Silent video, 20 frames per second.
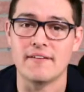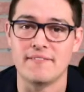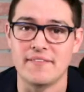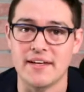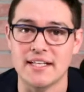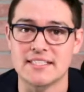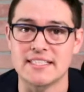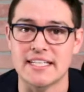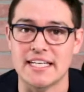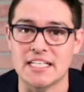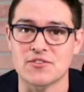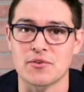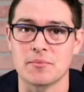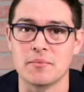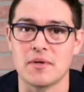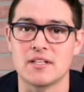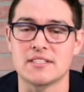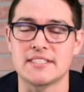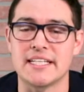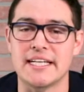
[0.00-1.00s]
Vince is from
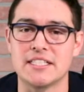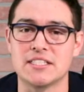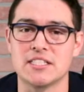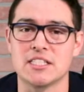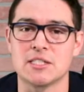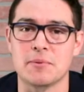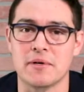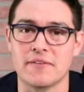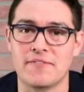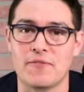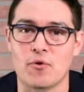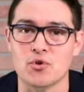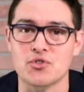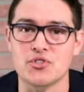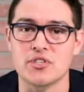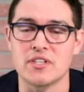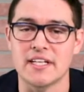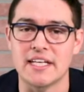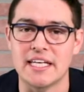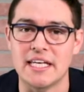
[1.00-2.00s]
Los Angeles, but
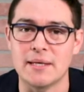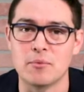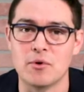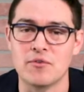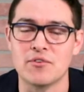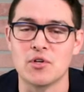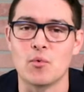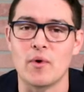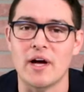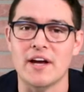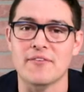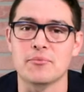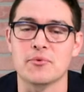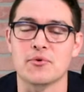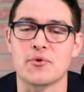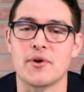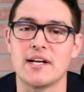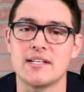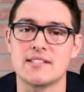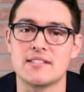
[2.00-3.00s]
unfortunately he moved away from the
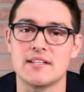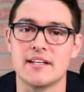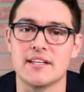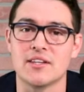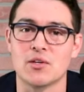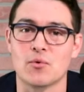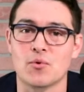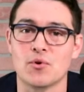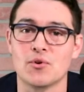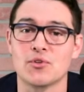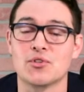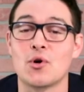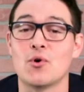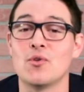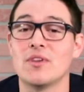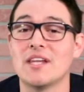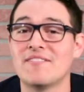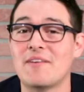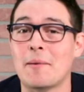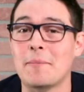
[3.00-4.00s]
greatest city in the world to go
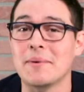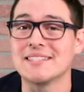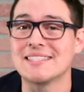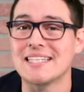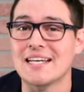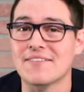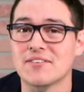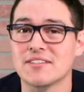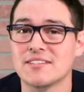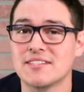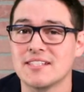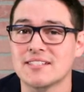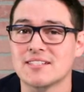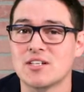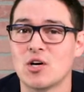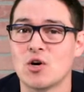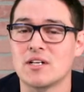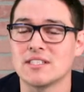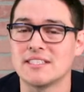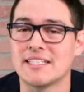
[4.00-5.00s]
live up in San
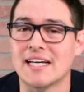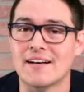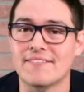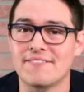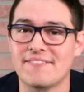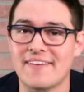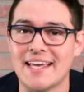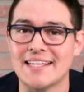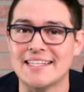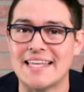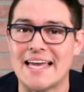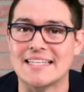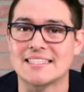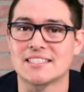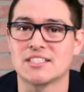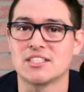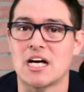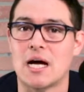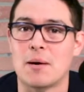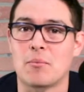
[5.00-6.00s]
Francisco because he got a fantastic
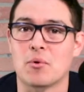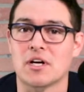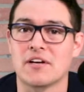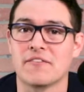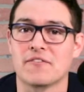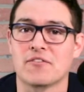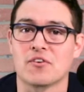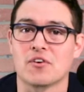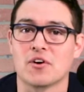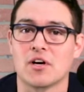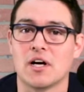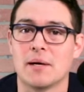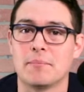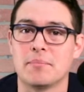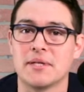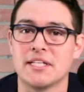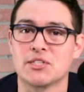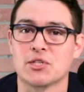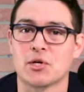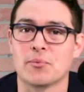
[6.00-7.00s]
job working for
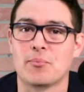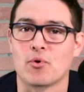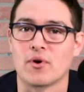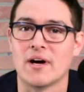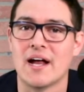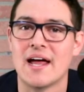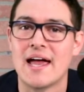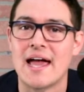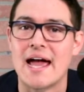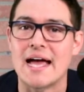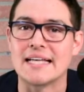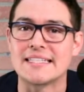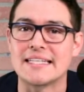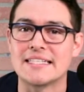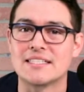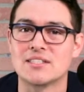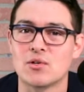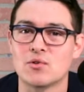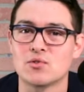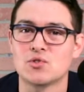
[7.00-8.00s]
Bleacher Report as a
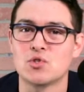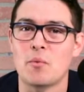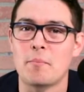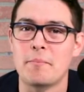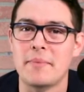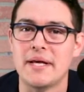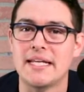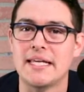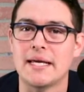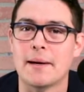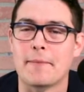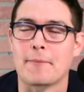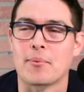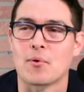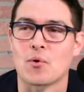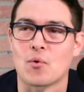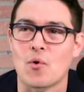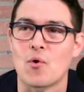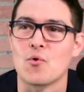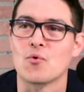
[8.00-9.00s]
social media
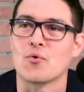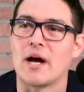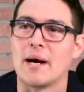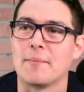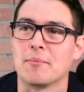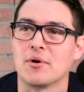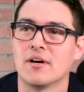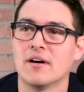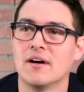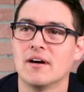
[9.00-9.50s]
programmer.